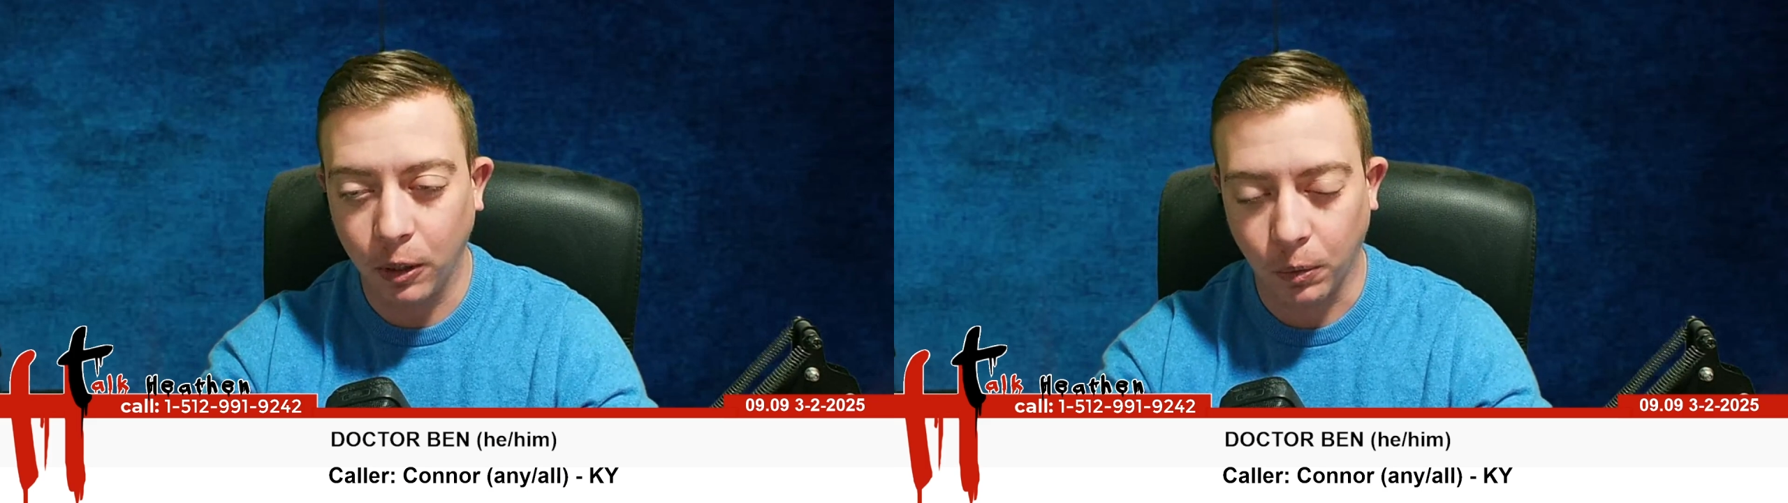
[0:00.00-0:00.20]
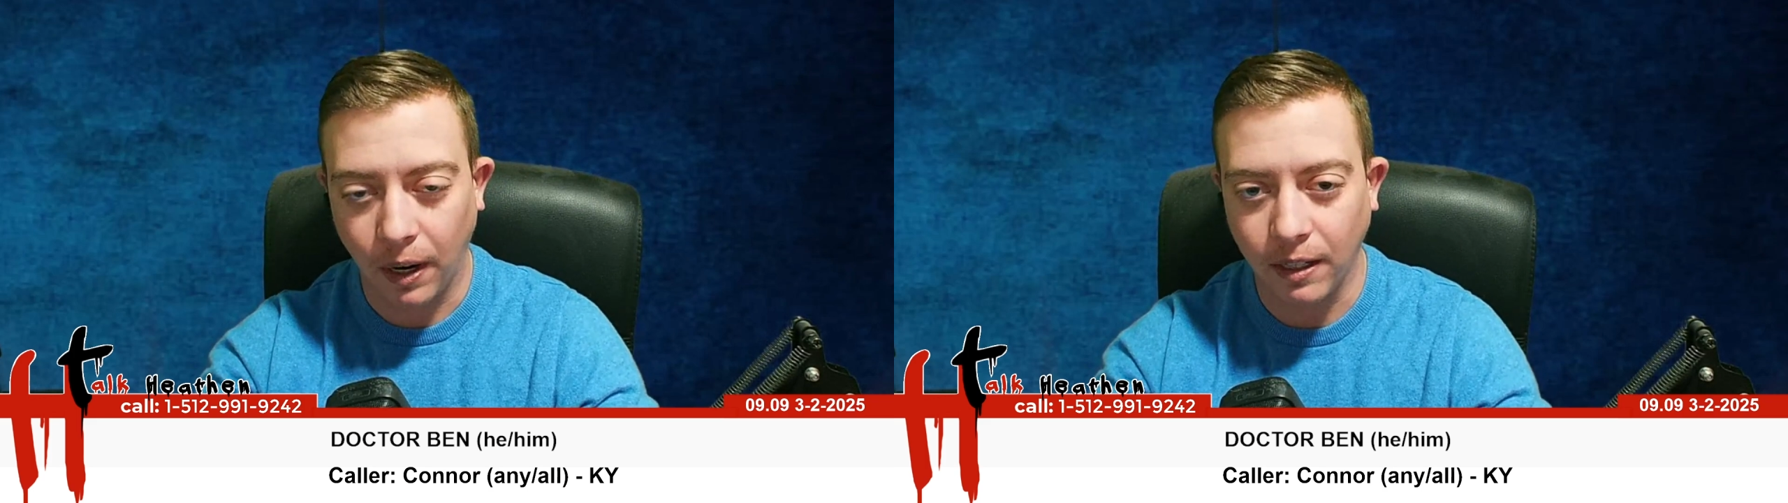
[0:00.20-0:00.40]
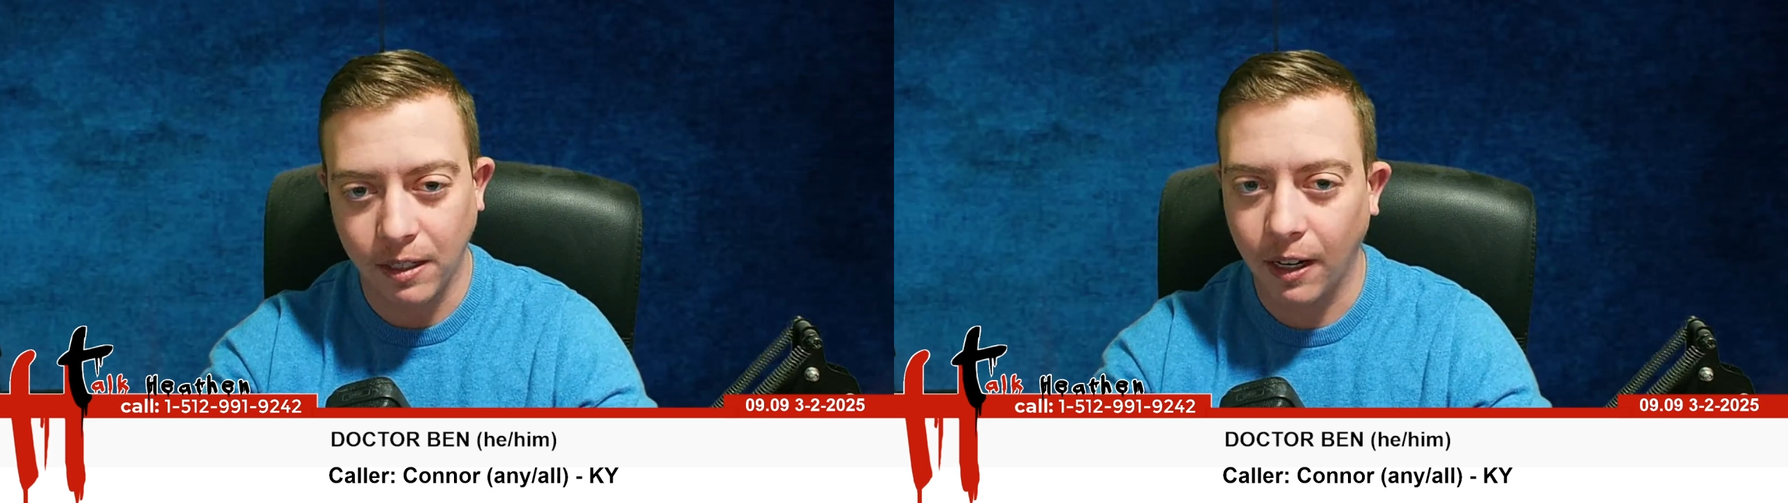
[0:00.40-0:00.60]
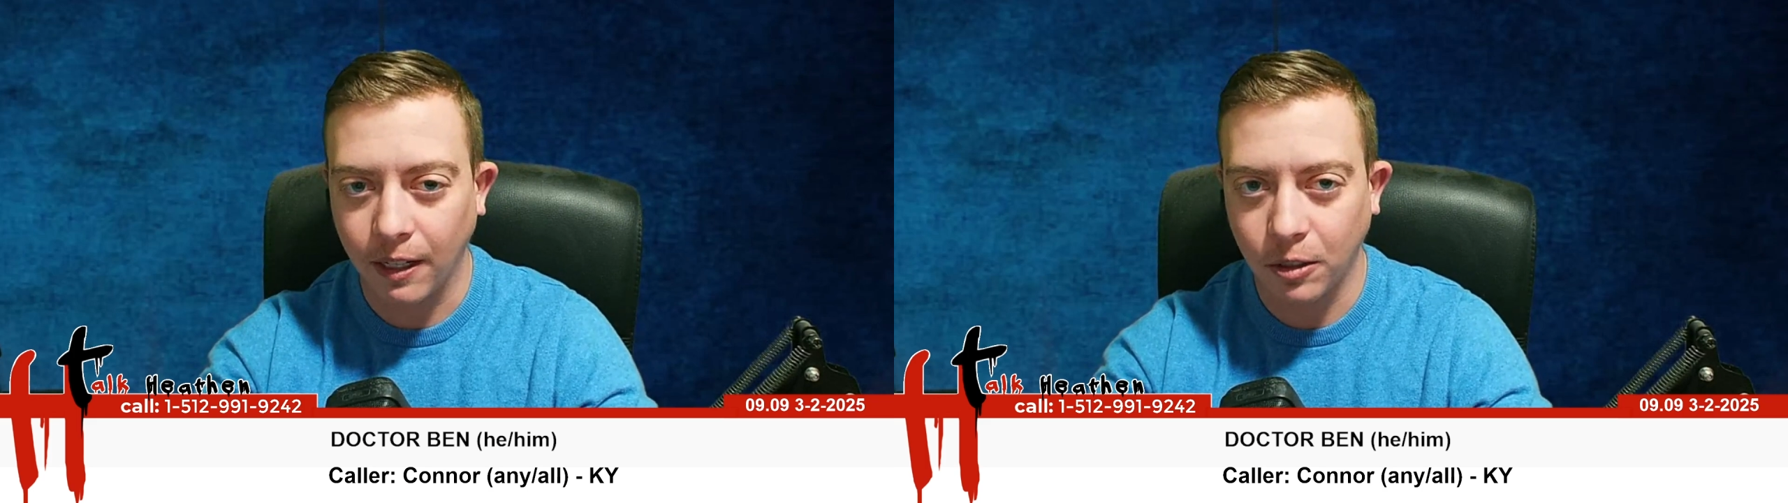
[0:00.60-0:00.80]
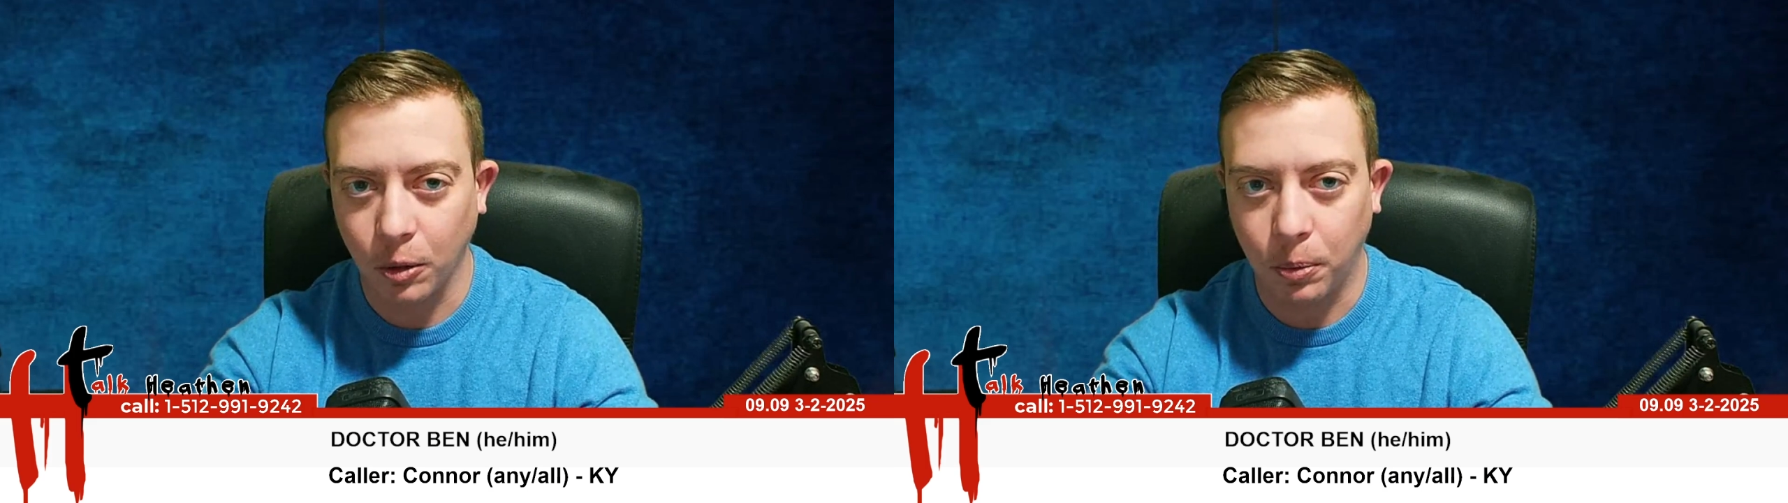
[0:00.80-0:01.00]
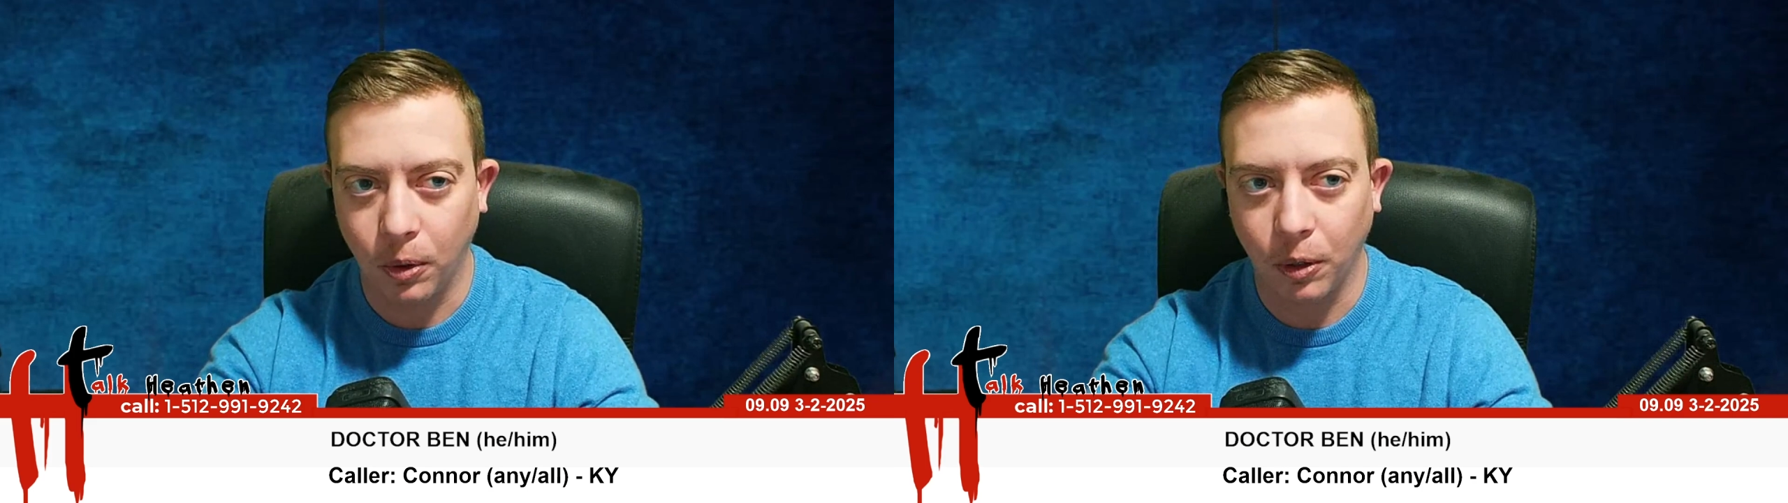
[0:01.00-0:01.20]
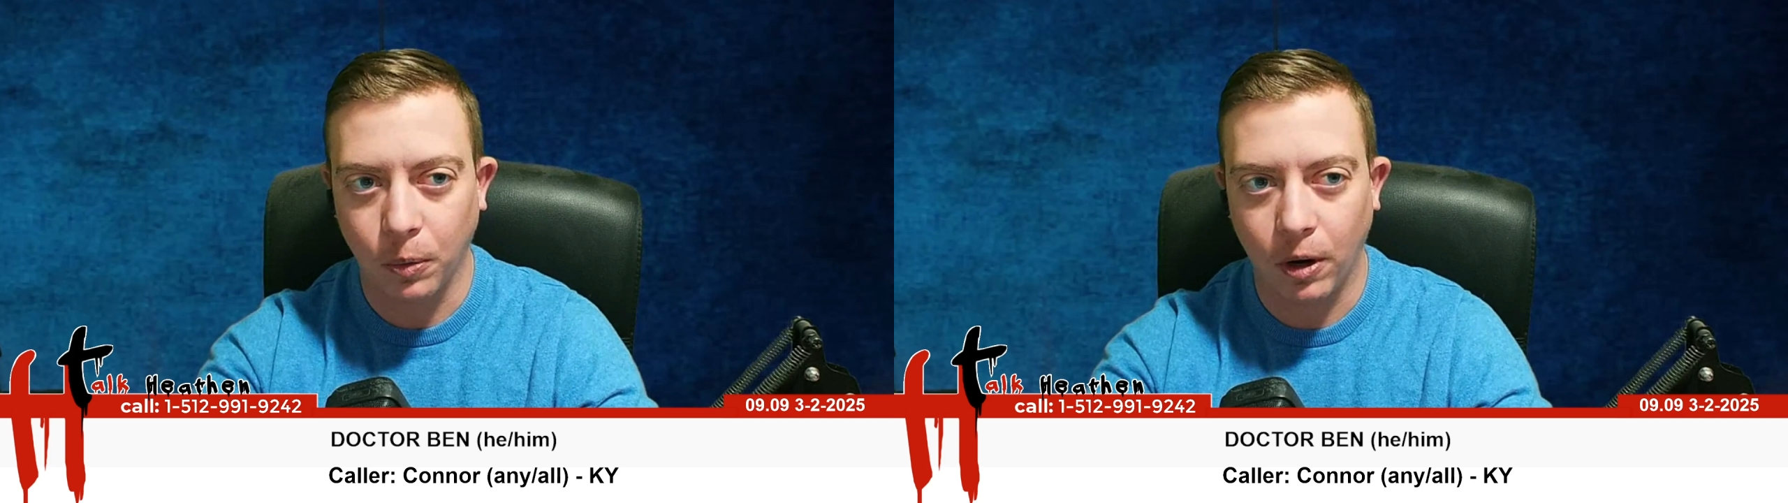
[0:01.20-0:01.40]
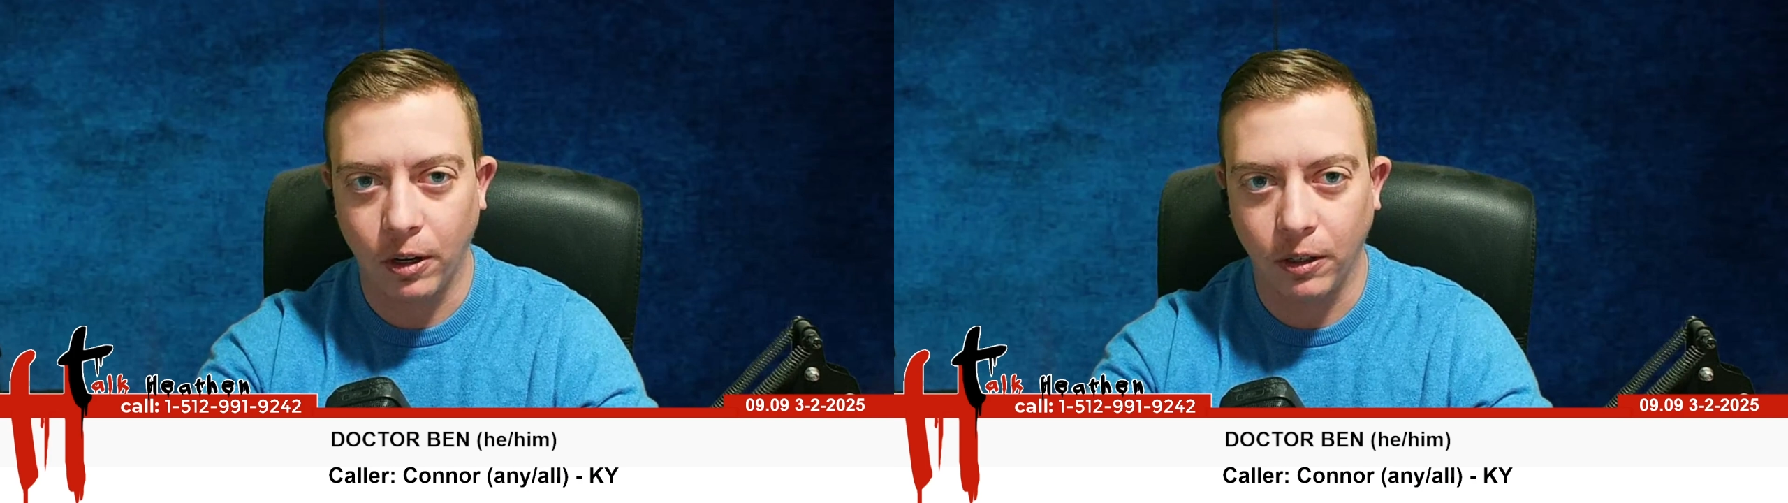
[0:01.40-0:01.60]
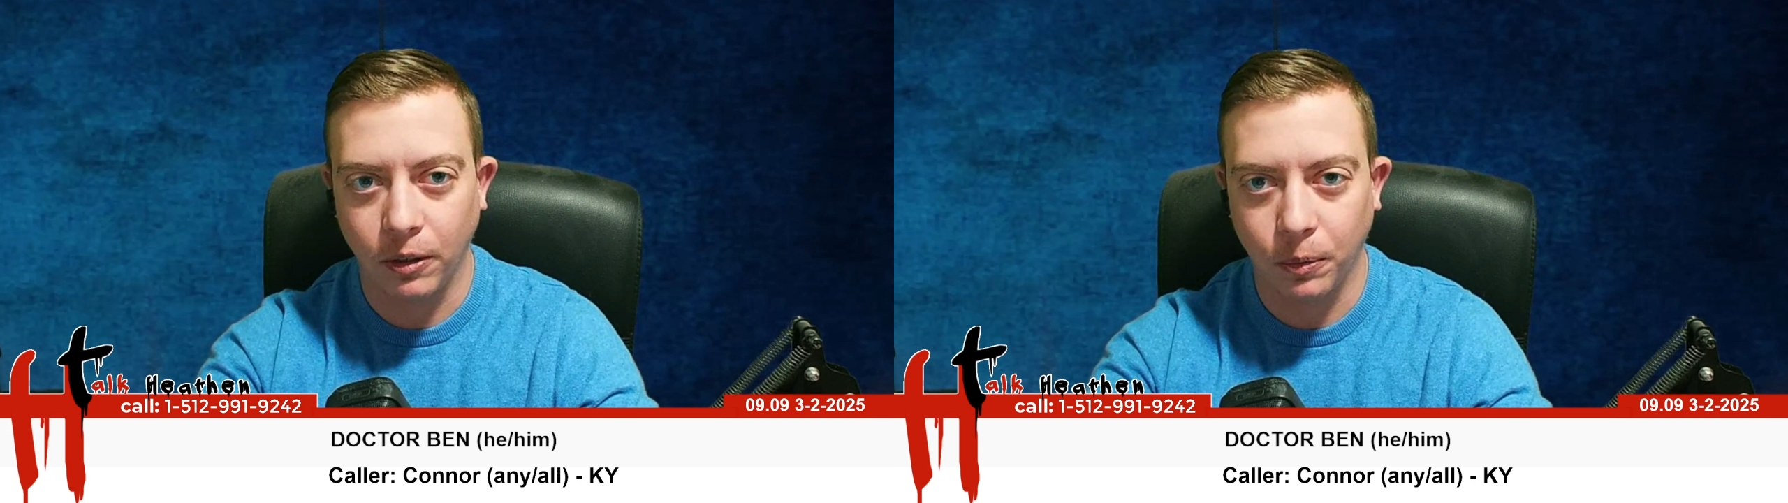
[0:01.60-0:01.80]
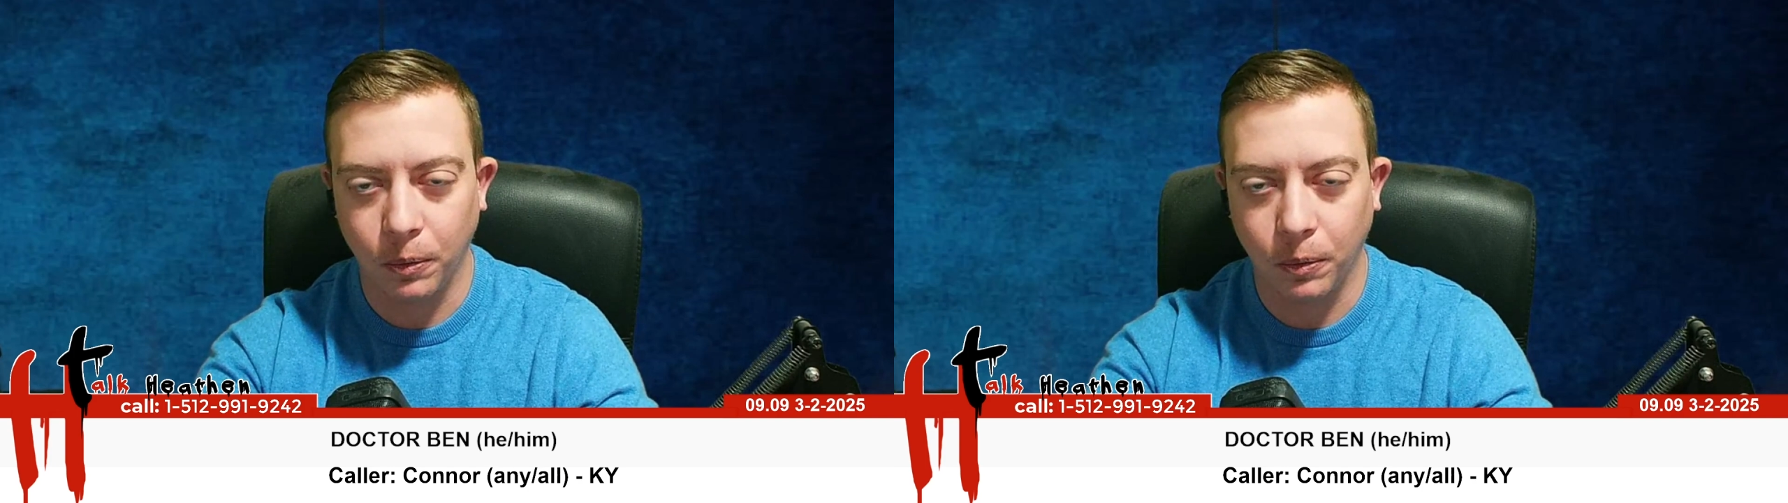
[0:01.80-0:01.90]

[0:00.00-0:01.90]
great to get to a point where